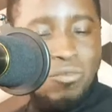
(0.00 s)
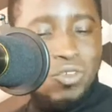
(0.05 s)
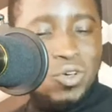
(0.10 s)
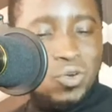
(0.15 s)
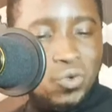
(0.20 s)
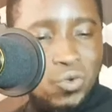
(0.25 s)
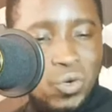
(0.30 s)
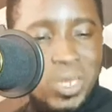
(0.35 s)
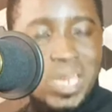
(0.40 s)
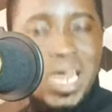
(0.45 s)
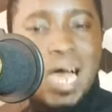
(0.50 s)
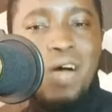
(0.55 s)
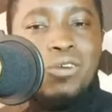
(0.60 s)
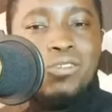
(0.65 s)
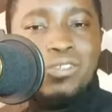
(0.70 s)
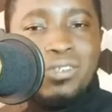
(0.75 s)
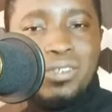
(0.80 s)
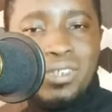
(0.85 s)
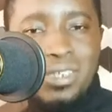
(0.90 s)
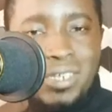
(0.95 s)
you are going
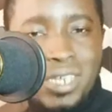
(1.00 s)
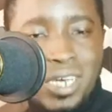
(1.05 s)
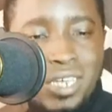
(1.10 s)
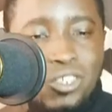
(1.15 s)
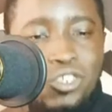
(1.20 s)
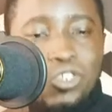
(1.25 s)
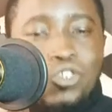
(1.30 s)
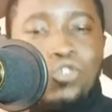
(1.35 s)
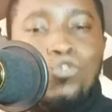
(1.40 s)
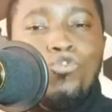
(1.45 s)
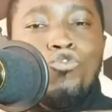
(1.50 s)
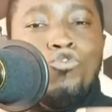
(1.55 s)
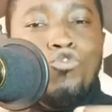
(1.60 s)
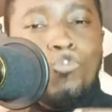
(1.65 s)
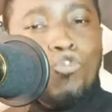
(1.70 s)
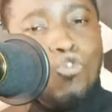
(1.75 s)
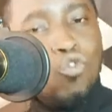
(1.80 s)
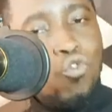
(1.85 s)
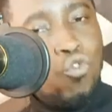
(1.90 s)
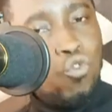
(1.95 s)
out on a date to
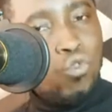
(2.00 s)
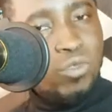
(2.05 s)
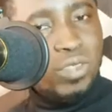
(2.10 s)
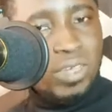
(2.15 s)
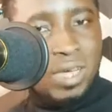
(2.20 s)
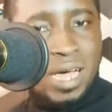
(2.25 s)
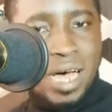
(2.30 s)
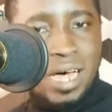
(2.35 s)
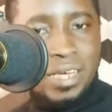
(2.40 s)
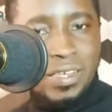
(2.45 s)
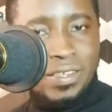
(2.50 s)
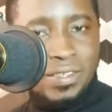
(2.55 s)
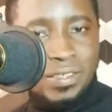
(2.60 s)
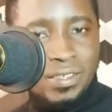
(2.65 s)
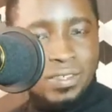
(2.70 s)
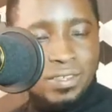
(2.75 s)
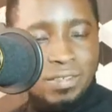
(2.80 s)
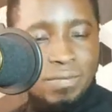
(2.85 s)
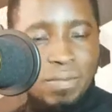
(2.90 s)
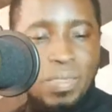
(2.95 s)
know who the guy
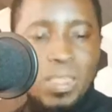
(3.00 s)
is